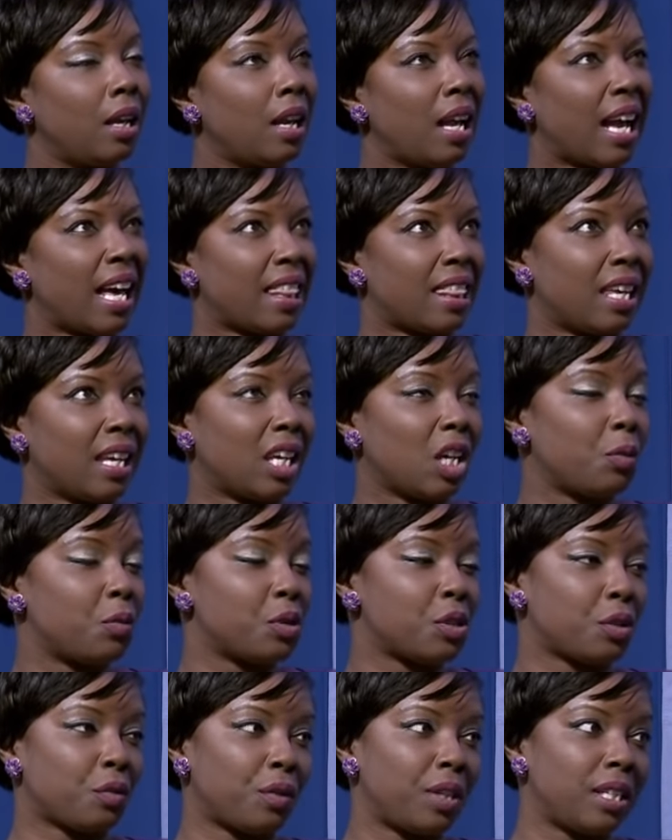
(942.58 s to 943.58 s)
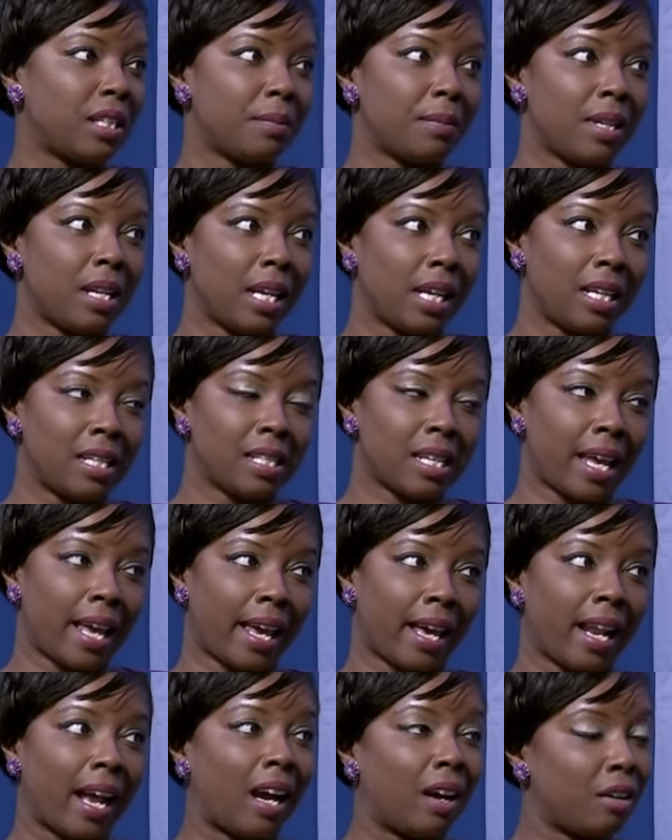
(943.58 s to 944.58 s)
I think it was 3 lemonades
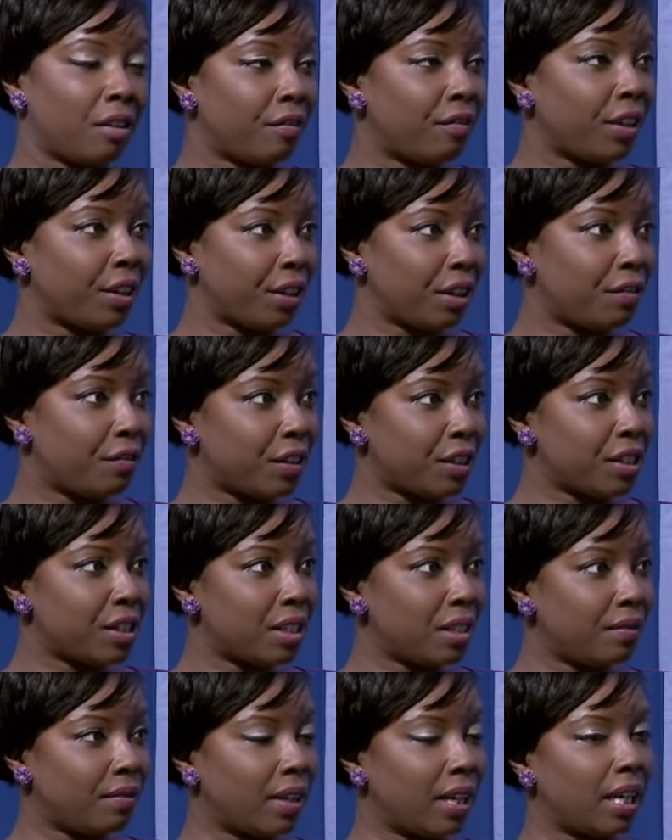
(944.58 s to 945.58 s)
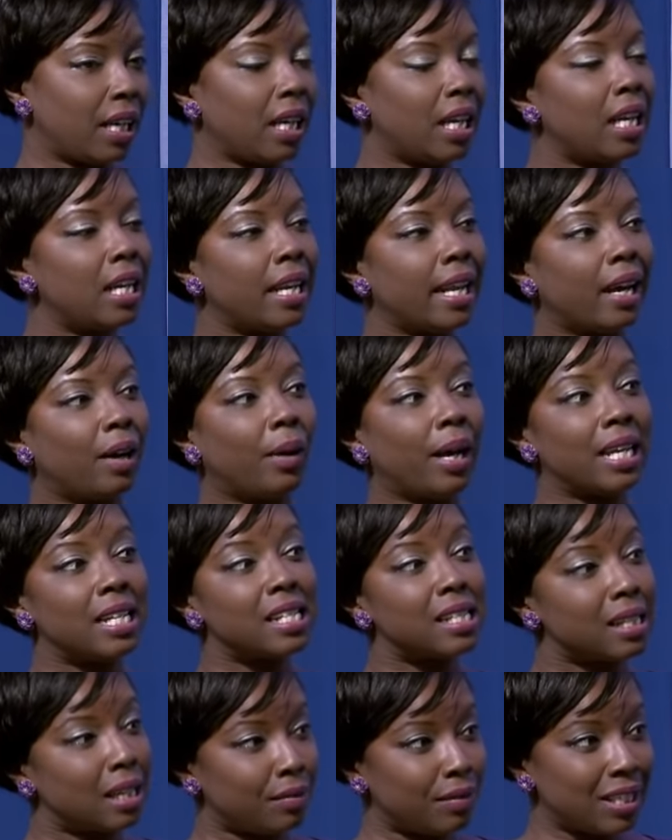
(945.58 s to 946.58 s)
at our very first event, and he now has
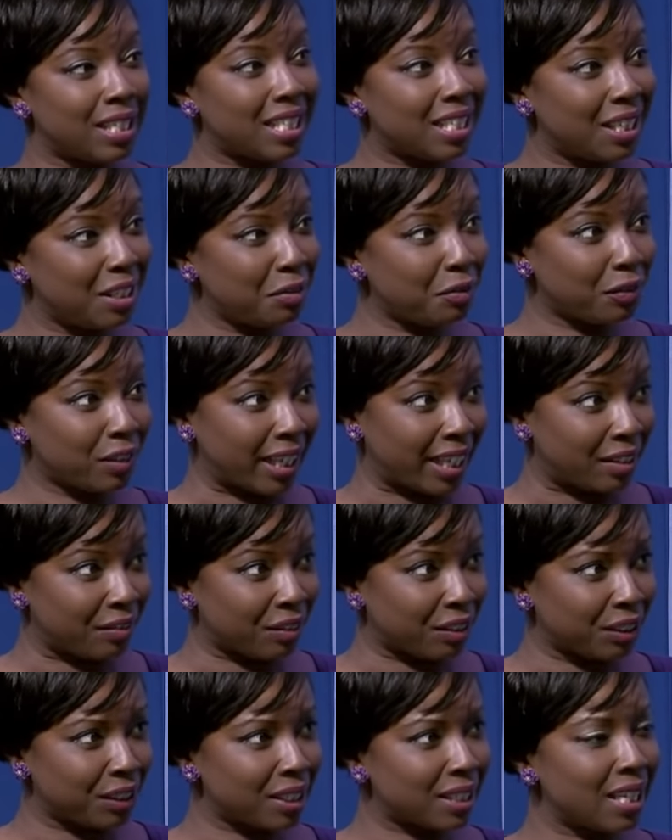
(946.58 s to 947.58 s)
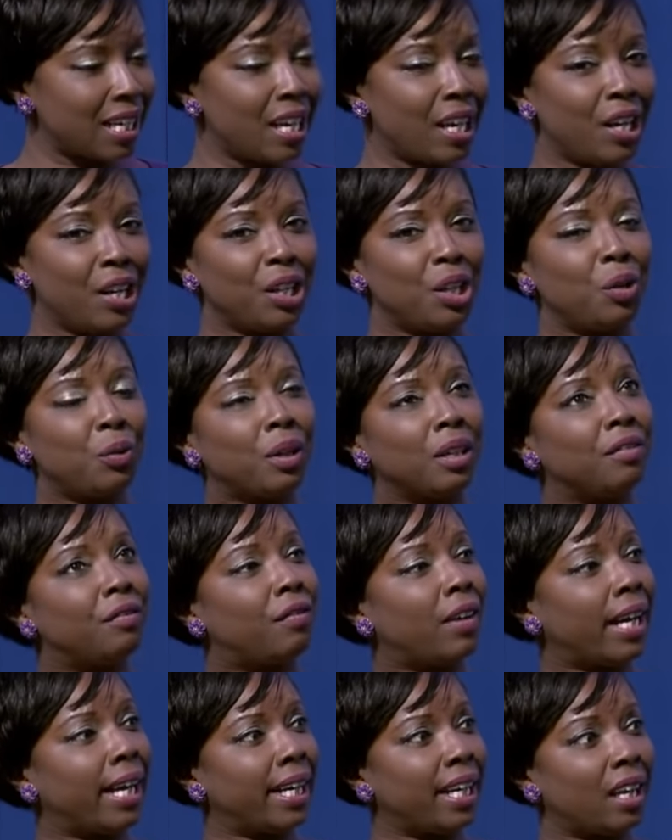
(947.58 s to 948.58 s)
17 flavors. You can
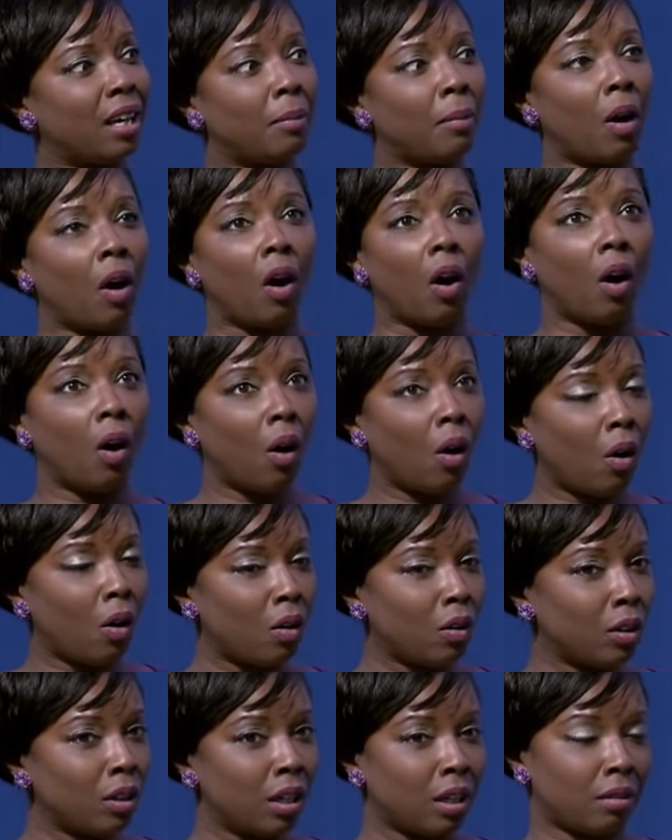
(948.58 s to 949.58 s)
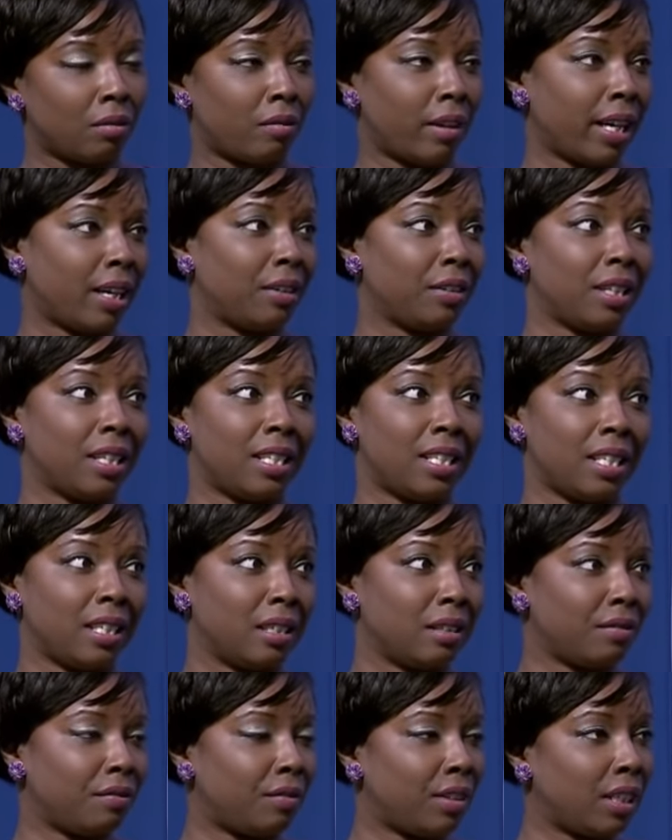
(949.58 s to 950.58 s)
find him all around the
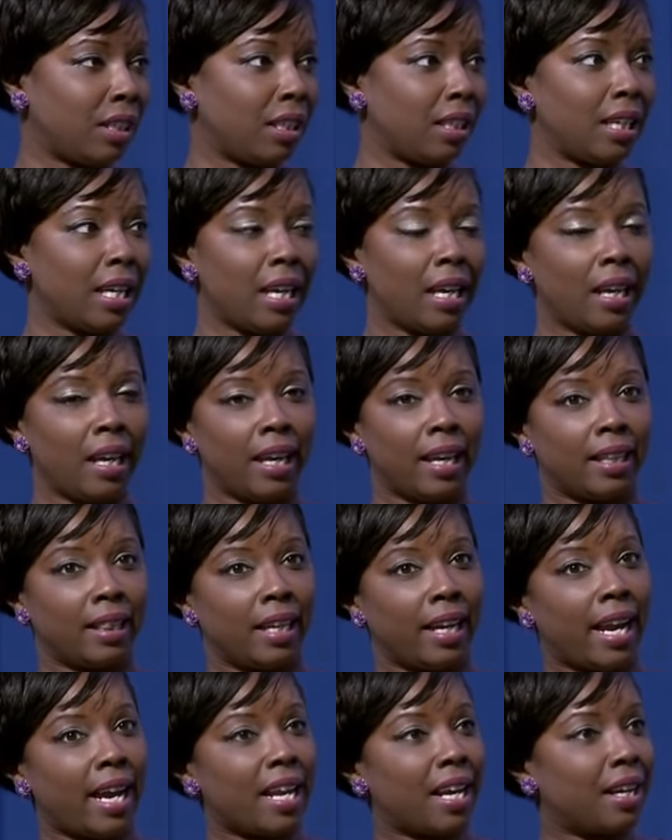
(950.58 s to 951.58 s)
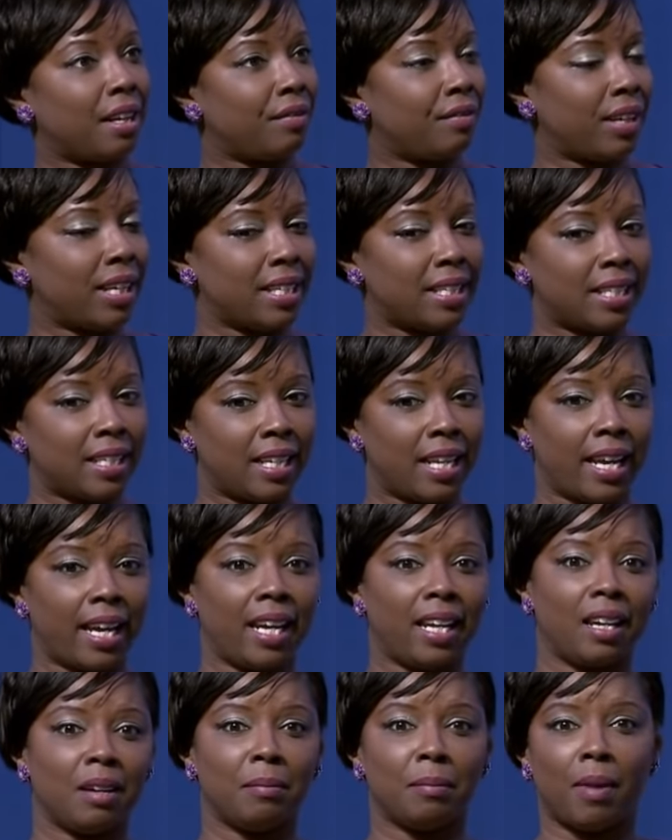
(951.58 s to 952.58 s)
DMV. They had an event
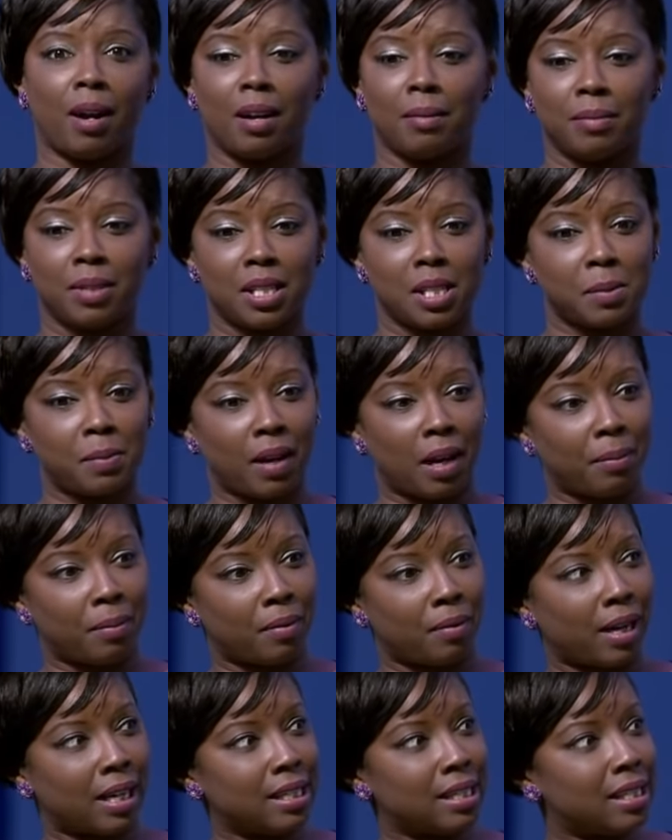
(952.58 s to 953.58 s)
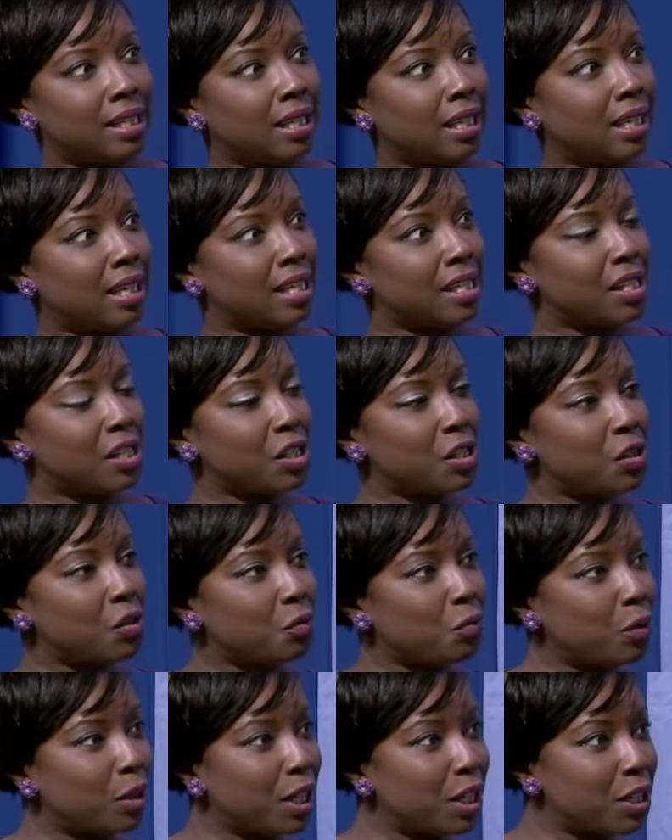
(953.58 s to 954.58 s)
today, and mom does paparazzi, and the sister
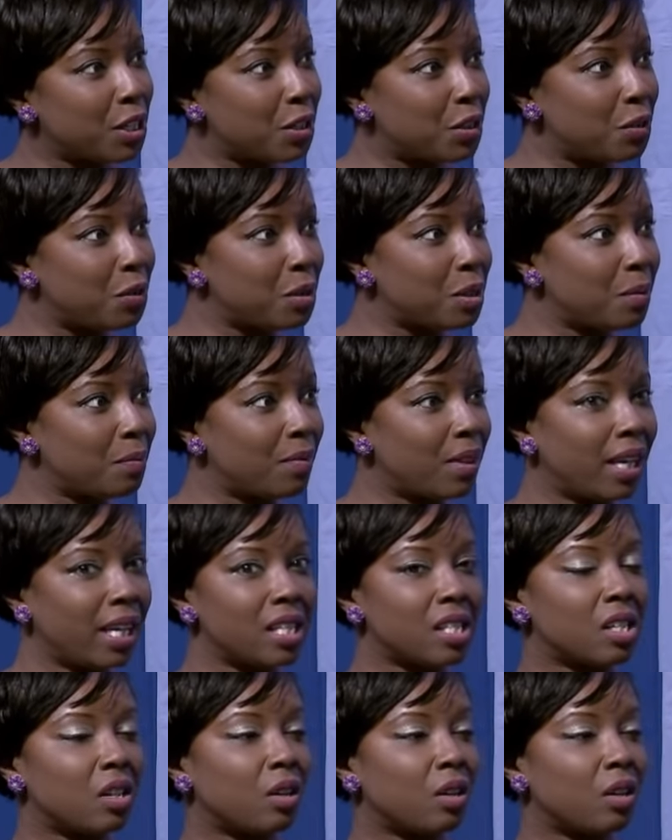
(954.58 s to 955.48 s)
wanted to do some things, so